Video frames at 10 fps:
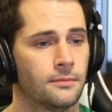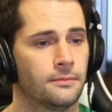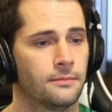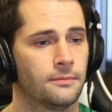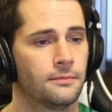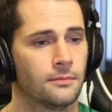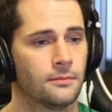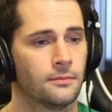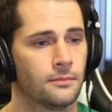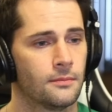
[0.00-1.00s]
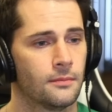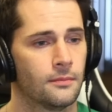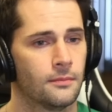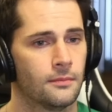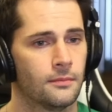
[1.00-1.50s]

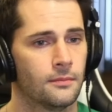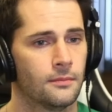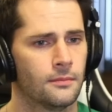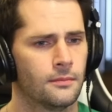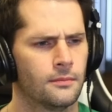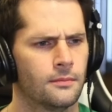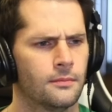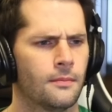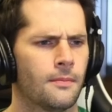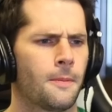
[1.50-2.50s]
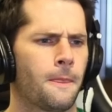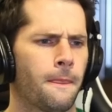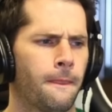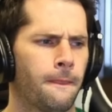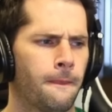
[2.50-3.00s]

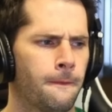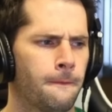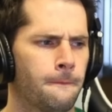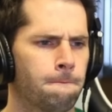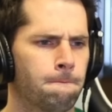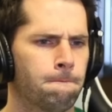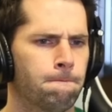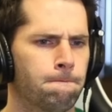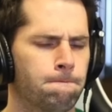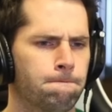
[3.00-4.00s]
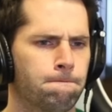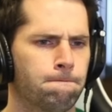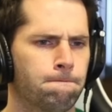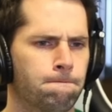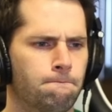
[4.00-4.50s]

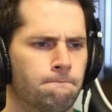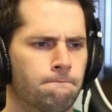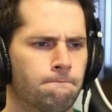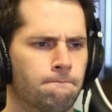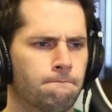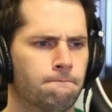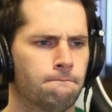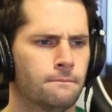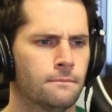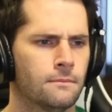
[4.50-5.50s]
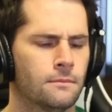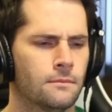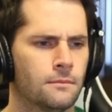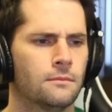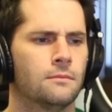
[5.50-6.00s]

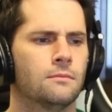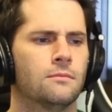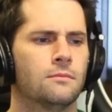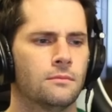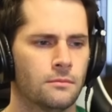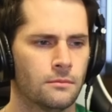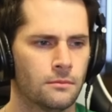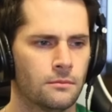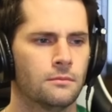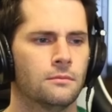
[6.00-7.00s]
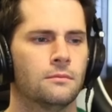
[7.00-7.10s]
The person shown says nothing.